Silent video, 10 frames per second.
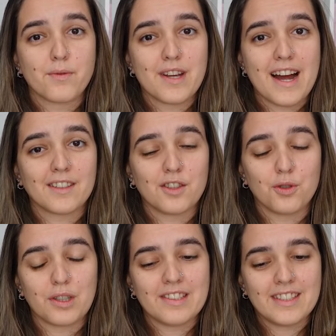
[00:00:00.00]
would react to
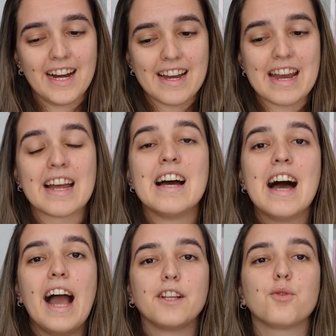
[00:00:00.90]
Joyce dying,
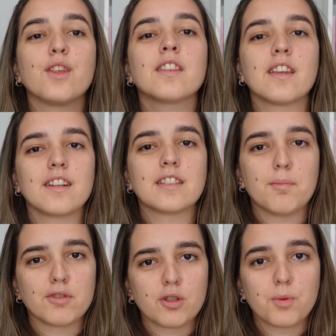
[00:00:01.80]
I do think the next
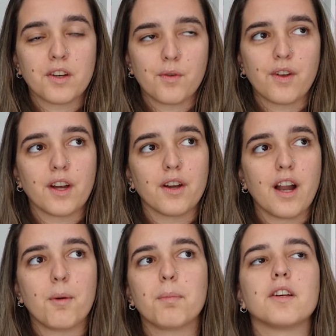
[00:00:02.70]
episode we're going to figure it
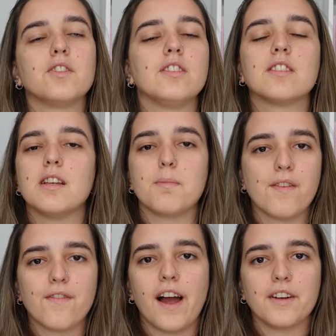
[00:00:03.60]
out because she's going to
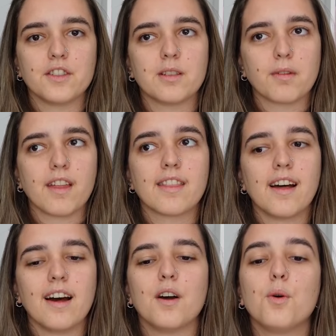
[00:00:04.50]
be fine or something like that.